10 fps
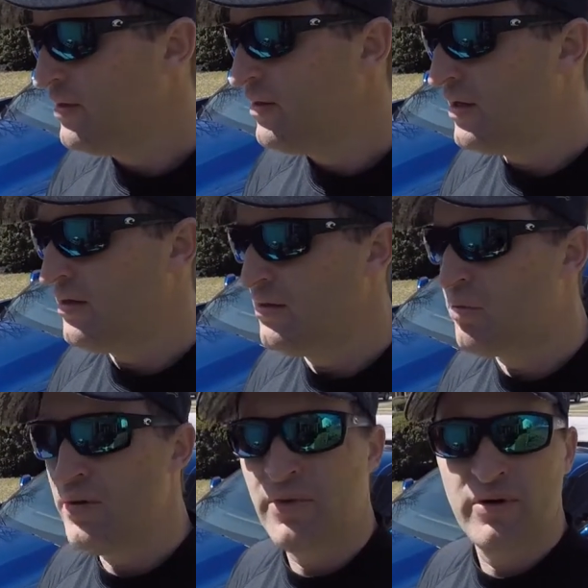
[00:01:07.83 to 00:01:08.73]
that the
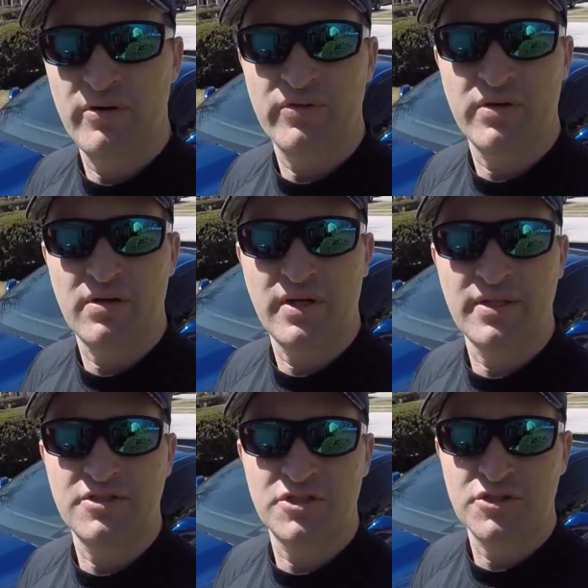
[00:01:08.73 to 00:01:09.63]
Brembos are
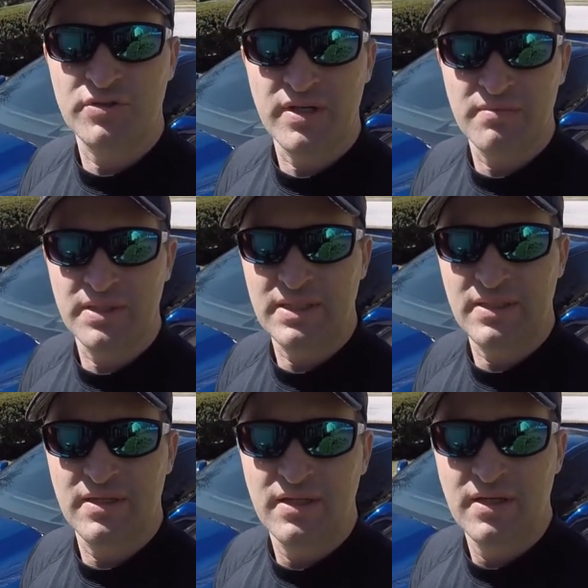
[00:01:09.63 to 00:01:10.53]

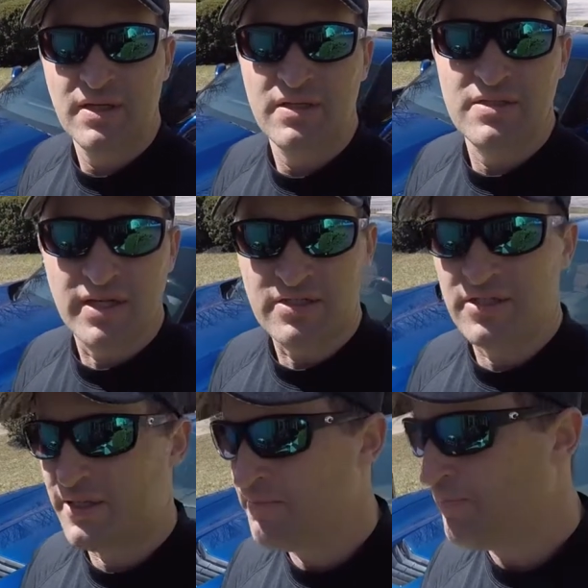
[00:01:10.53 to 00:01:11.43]
extremely dusty.